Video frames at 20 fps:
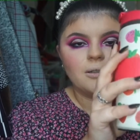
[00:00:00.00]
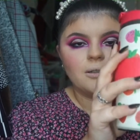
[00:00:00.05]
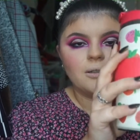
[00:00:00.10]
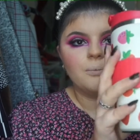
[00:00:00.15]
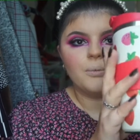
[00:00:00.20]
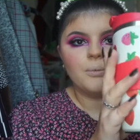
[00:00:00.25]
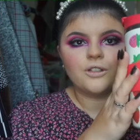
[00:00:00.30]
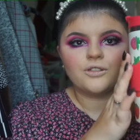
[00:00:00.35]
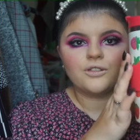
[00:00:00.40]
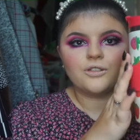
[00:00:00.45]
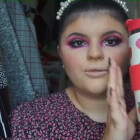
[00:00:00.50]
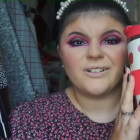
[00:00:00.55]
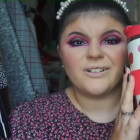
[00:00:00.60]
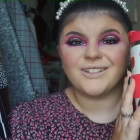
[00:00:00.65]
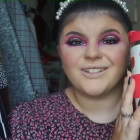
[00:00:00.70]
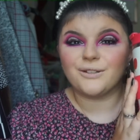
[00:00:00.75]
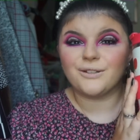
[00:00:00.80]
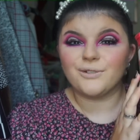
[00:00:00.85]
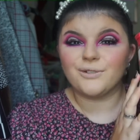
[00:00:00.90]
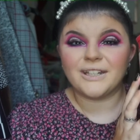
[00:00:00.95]
bottle. Now I
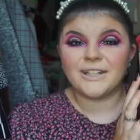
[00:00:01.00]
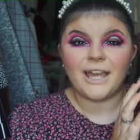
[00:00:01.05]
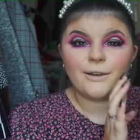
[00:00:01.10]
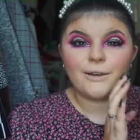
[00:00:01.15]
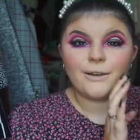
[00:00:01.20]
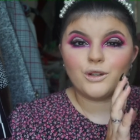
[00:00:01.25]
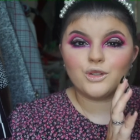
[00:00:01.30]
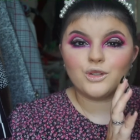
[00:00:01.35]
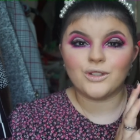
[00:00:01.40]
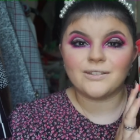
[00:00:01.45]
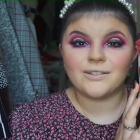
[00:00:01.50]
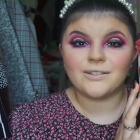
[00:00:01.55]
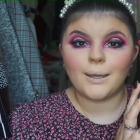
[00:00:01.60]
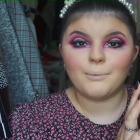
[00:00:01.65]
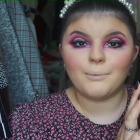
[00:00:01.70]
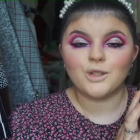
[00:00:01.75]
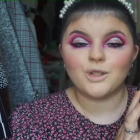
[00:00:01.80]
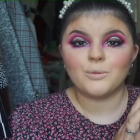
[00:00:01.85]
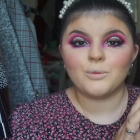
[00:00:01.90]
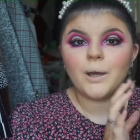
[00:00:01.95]
don't really have hot drinks that
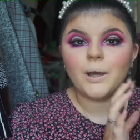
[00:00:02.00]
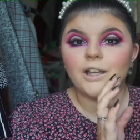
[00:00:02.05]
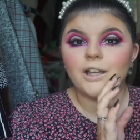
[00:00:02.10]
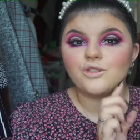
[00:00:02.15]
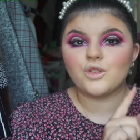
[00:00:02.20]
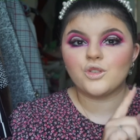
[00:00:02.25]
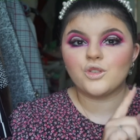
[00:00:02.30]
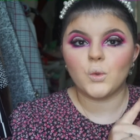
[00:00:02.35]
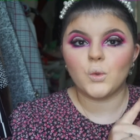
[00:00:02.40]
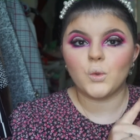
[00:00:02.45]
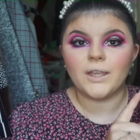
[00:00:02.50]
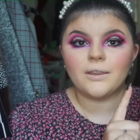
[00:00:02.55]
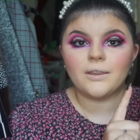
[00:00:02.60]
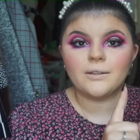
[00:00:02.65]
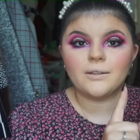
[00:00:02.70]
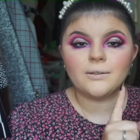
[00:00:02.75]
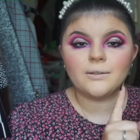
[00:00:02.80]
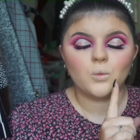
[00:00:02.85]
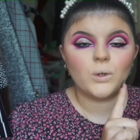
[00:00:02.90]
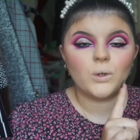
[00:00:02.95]
much but I do in
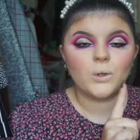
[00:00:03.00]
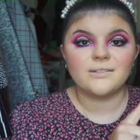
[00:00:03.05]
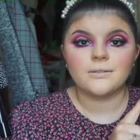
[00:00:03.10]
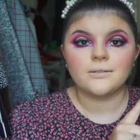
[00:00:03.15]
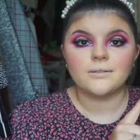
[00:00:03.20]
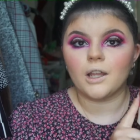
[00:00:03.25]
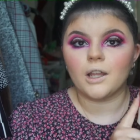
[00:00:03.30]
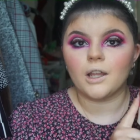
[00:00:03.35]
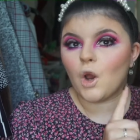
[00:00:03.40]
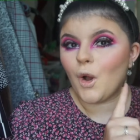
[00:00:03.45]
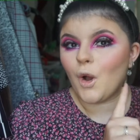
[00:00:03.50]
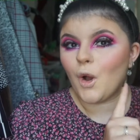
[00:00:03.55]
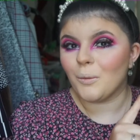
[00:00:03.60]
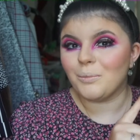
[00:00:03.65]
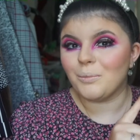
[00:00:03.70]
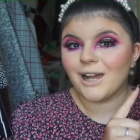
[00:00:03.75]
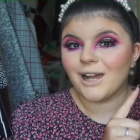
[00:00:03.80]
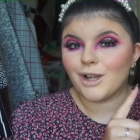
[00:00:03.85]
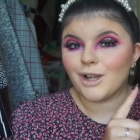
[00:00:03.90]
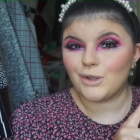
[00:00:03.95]
the winter like hot
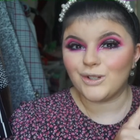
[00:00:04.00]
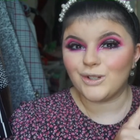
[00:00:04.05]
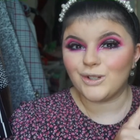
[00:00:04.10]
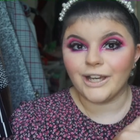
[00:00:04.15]
blackcurrant.